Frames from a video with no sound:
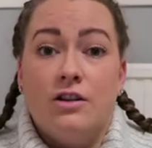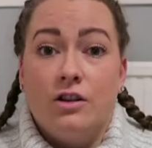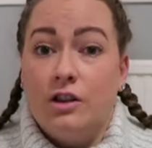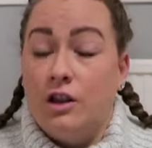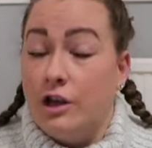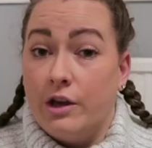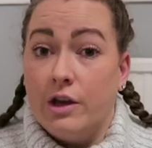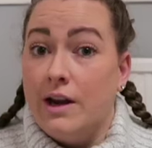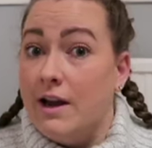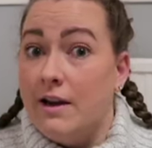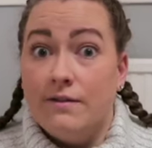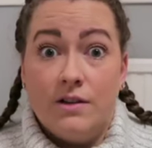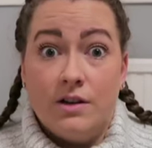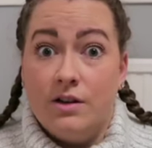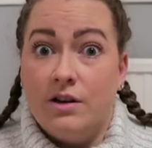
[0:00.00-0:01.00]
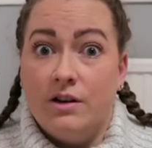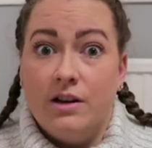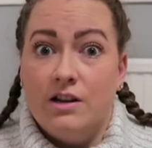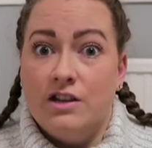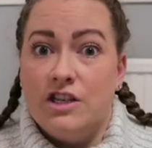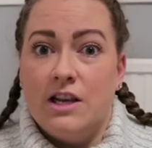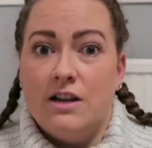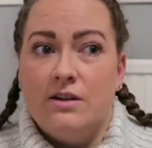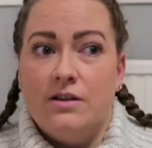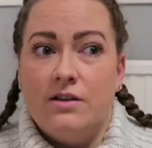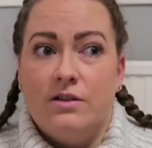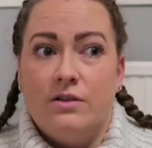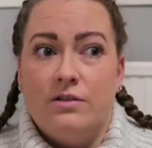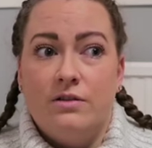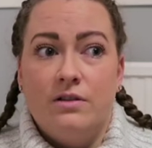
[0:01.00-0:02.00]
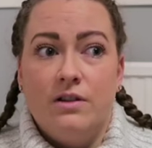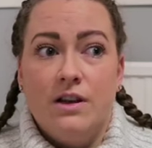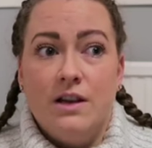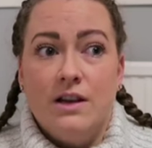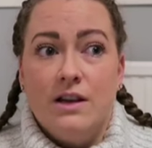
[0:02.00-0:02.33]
looking after her in general.